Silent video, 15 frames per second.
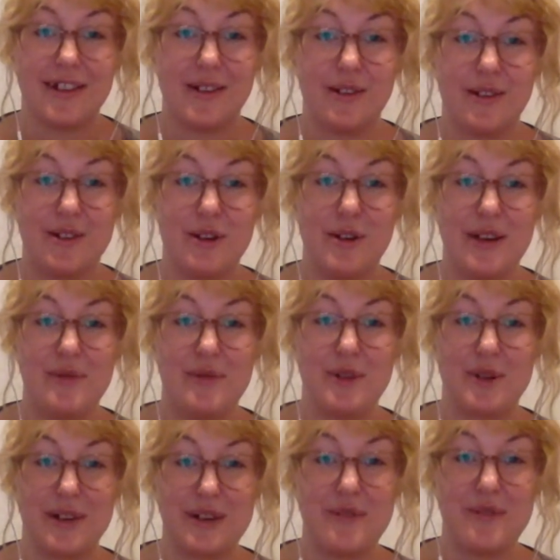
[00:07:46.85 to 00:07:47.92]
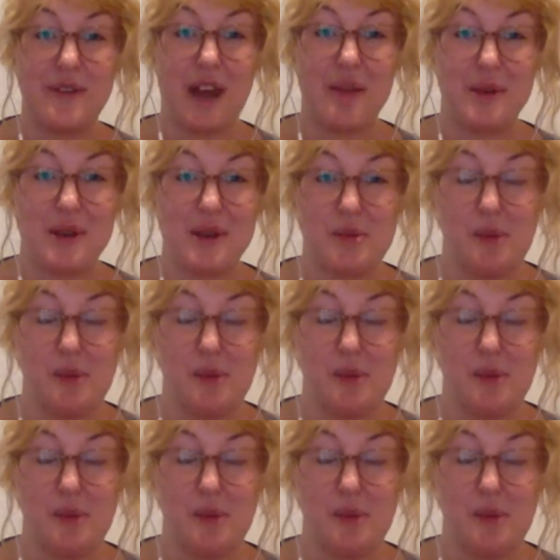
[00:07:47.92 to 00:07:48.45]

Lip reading: So if you're in a fight with your